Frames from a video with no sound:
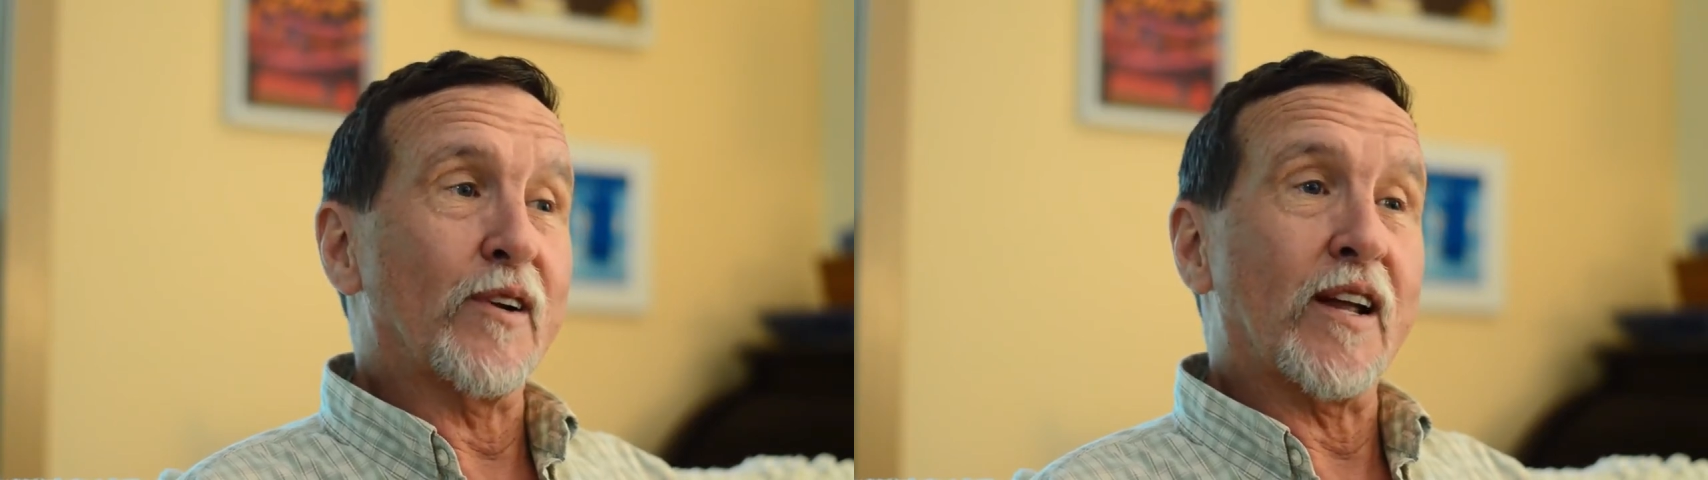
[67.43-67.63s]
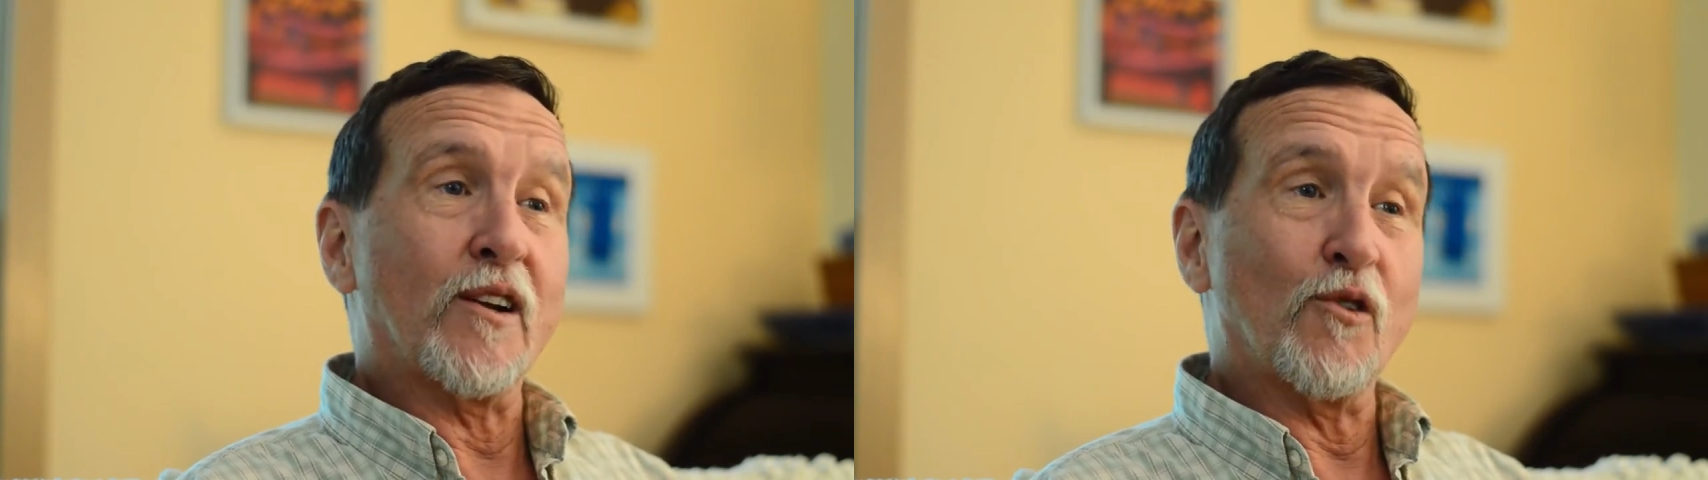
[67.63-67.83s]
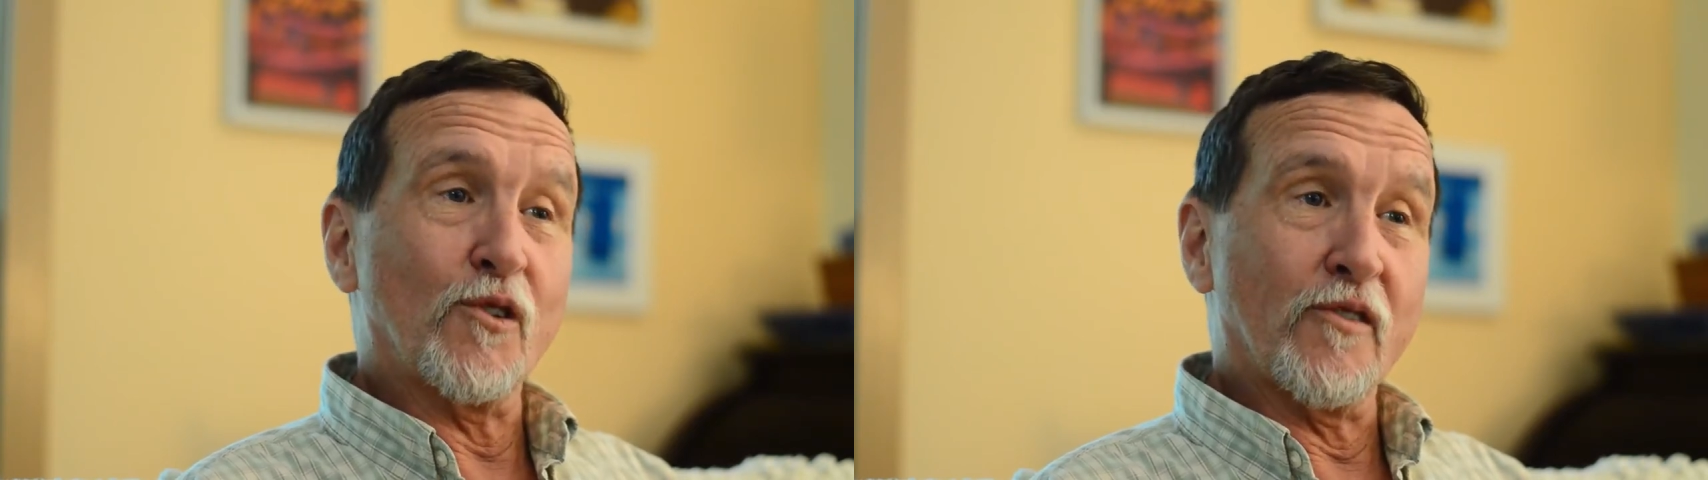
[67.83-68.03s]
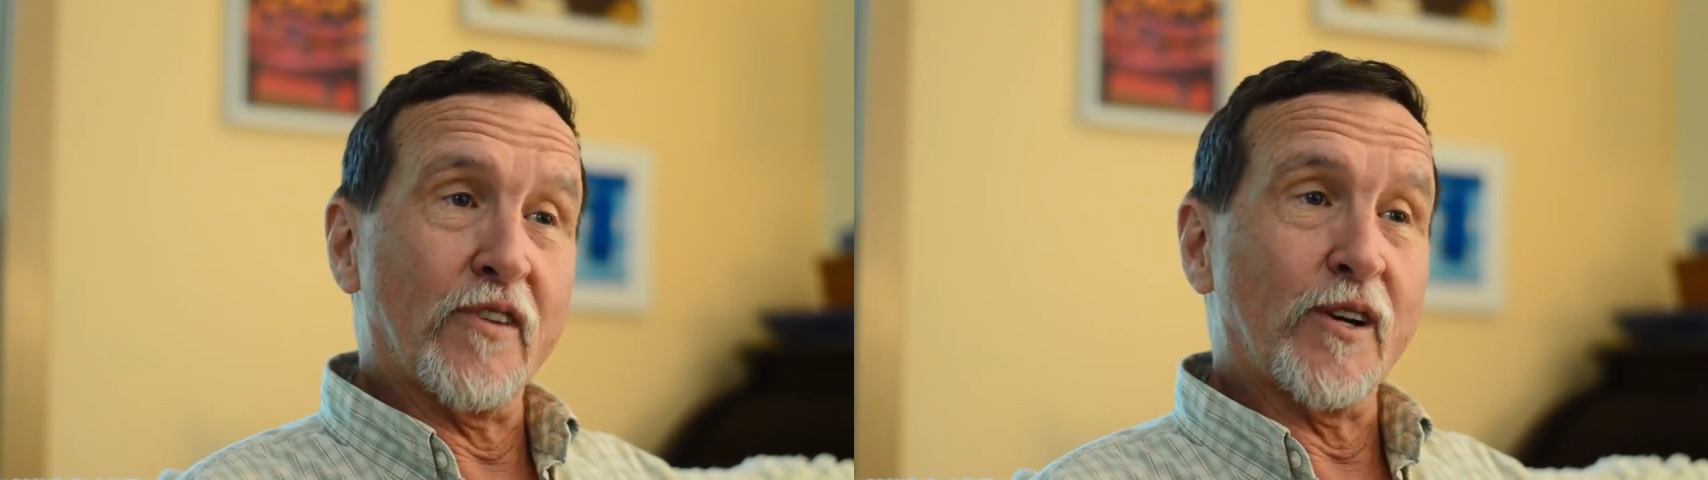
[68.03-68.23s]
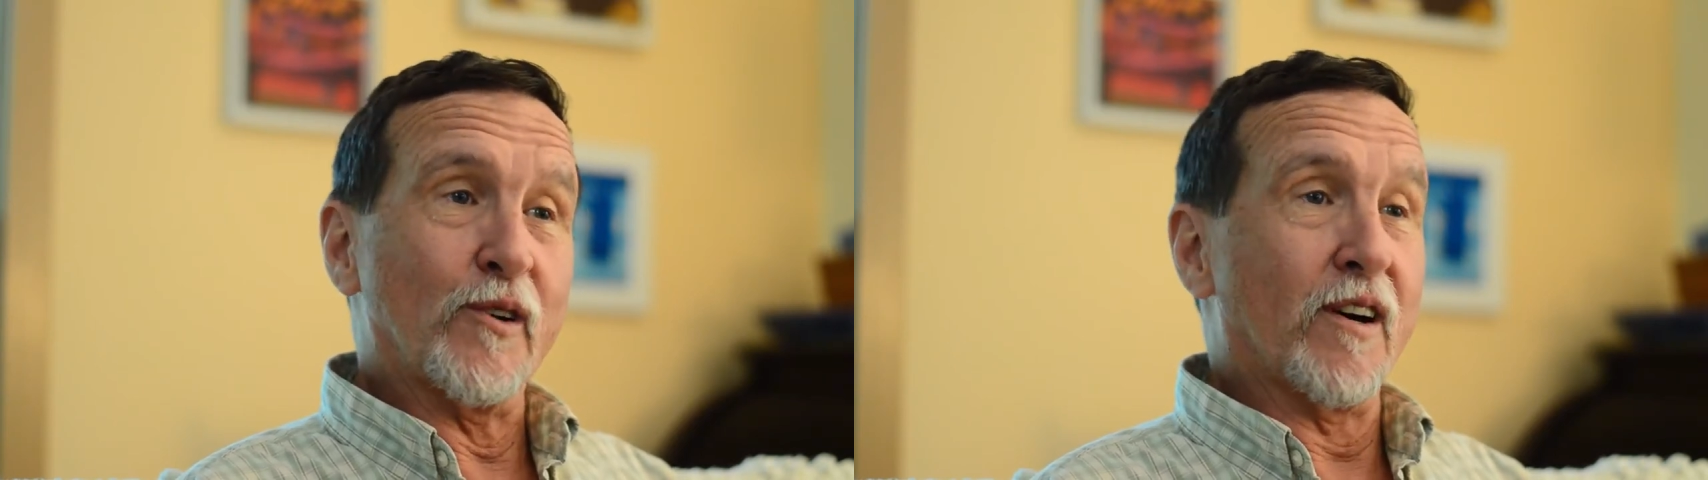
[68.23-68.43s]
and I know you're a
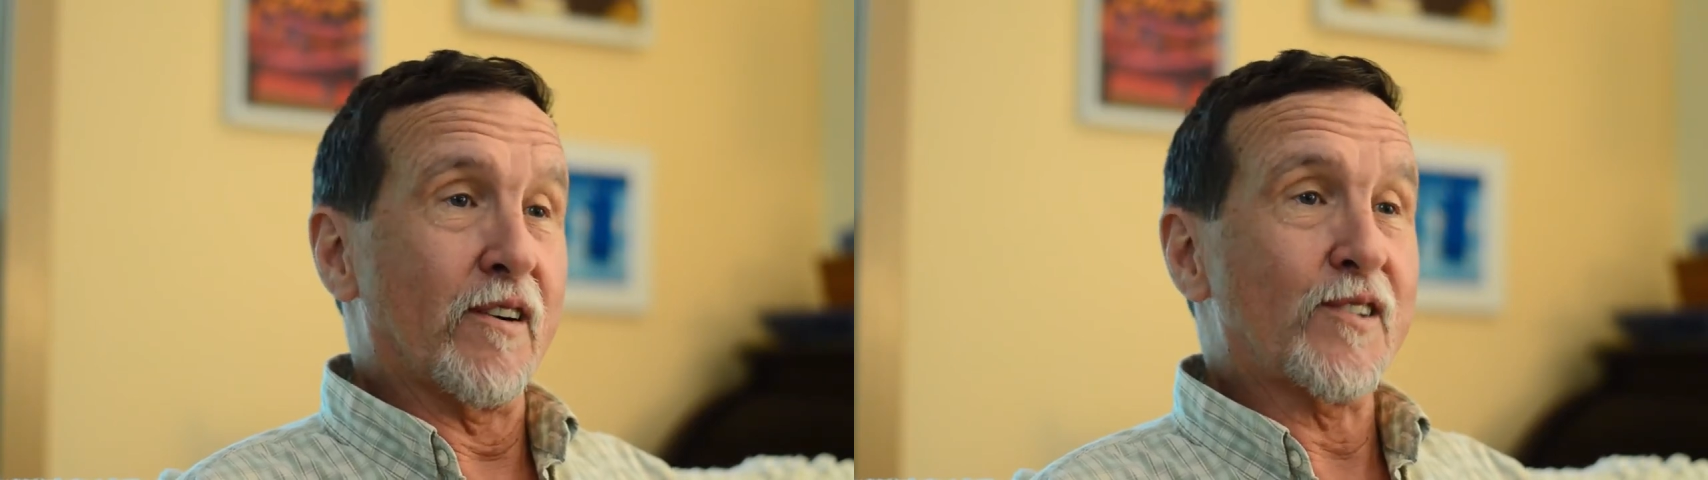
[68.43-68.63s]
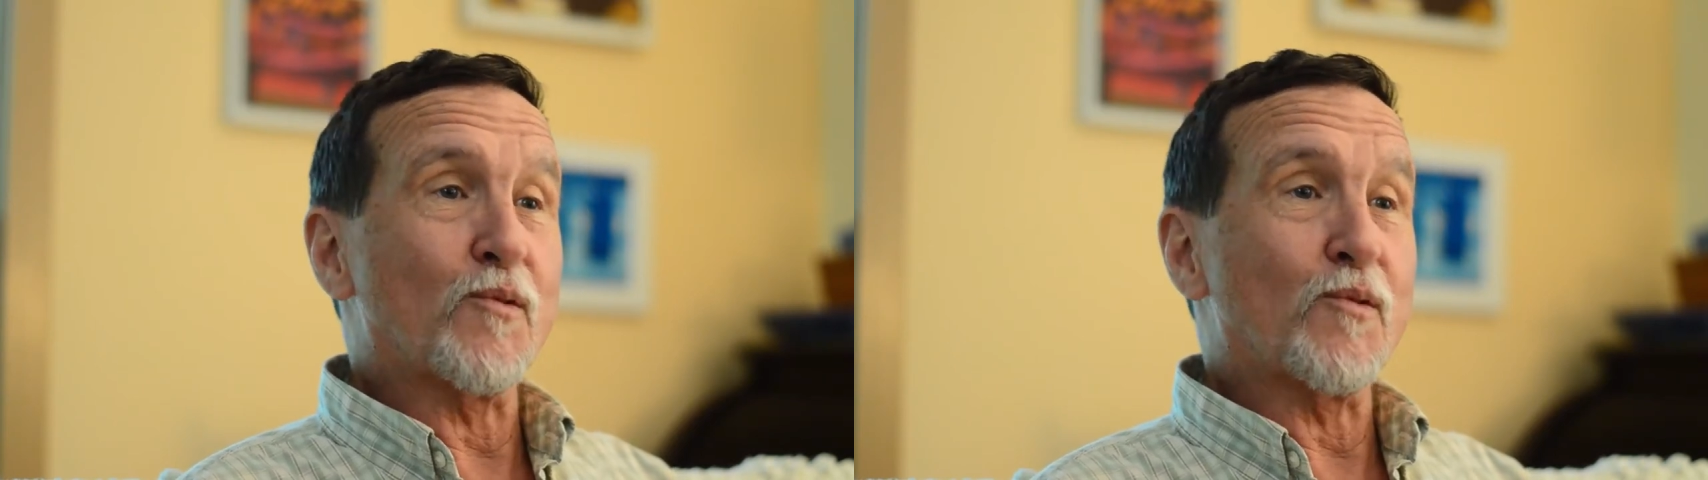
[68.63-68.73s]
very good artist.